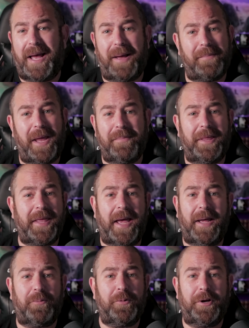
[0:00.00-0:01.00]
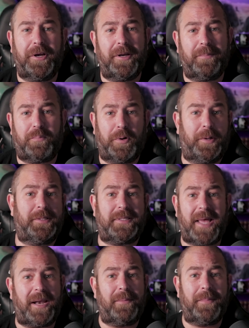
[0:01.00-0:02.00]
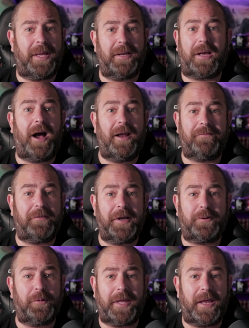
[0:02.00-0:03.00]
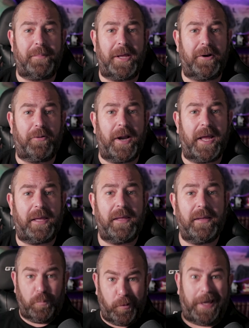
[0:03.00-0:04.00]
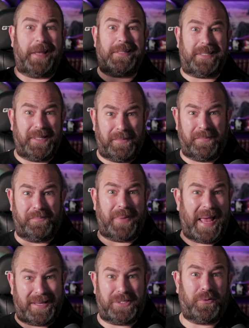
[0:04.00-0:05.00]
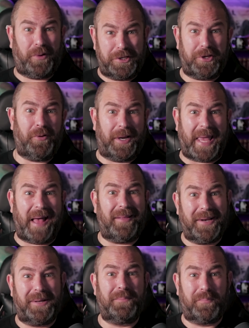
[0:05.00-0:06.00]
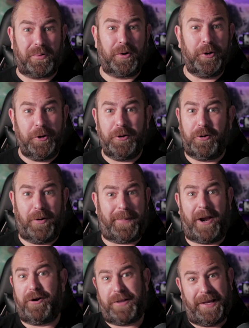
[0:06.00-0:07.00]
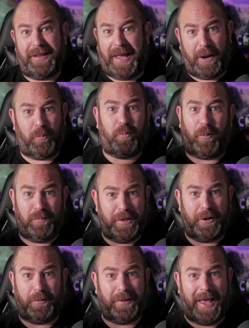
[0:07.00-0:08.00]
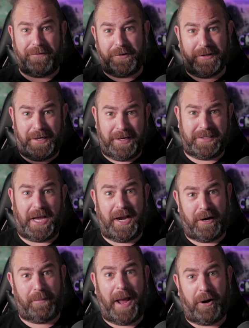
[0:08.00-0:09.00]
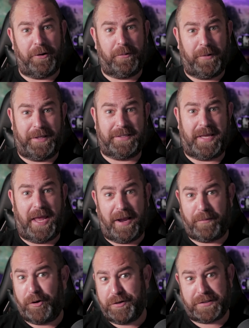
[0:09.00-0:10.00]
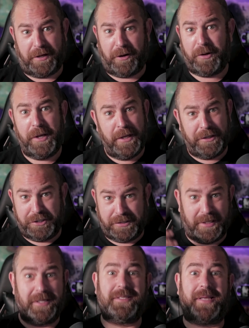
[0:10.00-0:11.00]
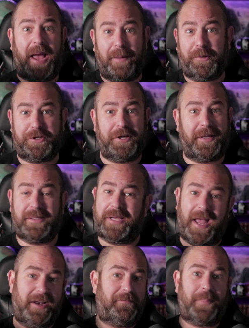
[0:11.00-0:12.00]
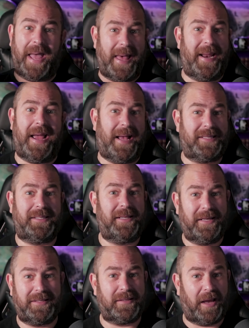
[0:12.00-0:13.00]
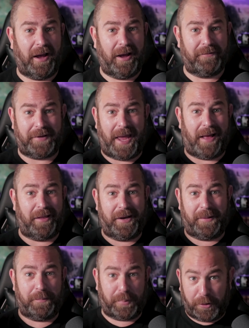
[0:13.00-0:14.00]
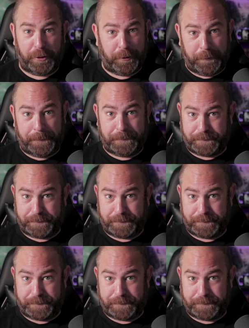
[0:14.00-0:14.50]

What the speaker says: maybe that would set him in conflict with Anomander Rake. We get some backstory too on Kaladin Brood, who apparently leveled an entire mountain with his hammer. So just establishing the kind of badassness of Kaladin Brood.